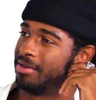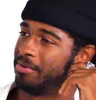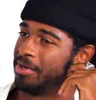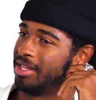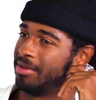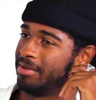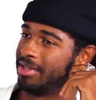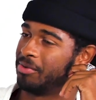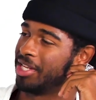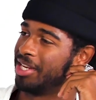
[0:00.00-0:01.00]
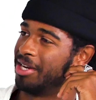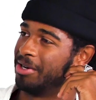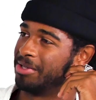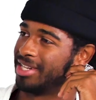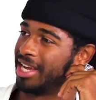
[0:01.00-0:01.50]
what he
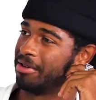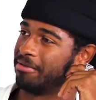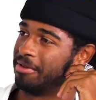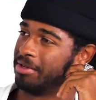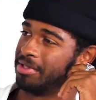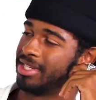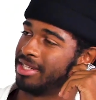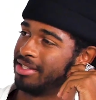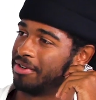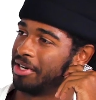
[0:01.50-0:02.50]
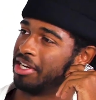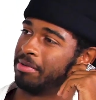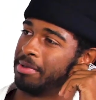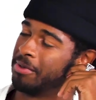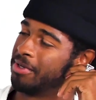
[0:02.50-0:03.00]
knows and how he feels, and he's very
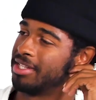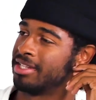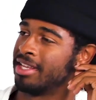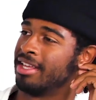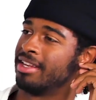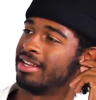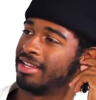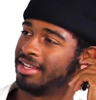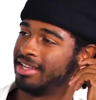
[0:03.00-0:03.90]
comfortable in his skin,